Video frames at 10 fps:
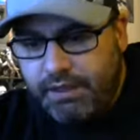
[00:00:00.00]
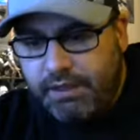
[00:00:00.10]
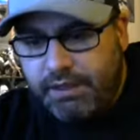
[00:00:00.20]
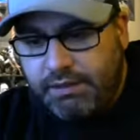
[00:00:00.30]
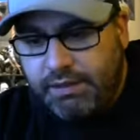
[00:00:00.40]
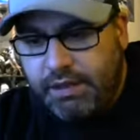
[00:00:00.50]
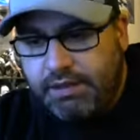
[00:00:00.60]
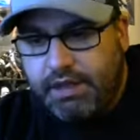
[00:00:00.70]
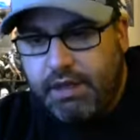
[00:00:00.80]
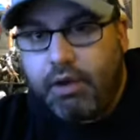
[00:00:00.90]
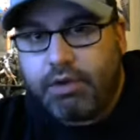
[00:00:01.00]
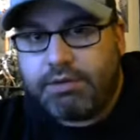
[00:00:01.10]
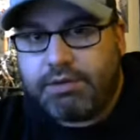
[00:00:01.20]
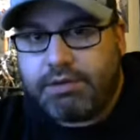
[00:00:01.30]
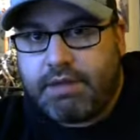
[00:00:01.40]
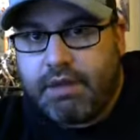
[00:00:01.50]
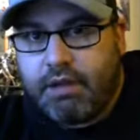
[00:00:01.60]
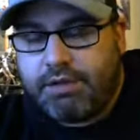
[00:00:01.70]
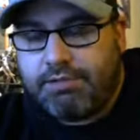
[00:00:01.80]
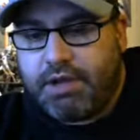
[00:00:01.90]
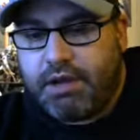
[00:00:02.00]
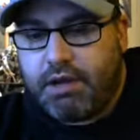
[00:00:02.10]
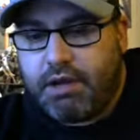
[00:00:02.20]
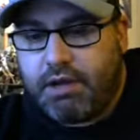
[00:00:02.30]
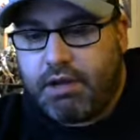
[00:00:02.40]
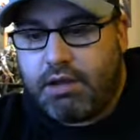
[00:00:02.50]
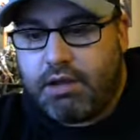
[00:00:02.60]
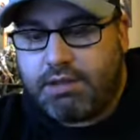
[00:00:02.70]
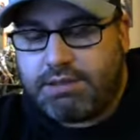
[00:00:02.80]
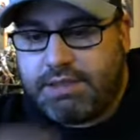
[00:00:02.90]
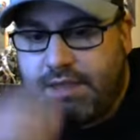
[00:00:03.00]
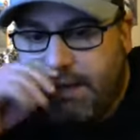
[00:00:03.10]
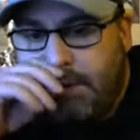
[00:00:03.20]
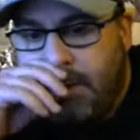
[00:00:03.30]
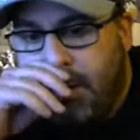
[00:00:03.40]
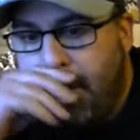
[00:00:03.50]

and they all live there together.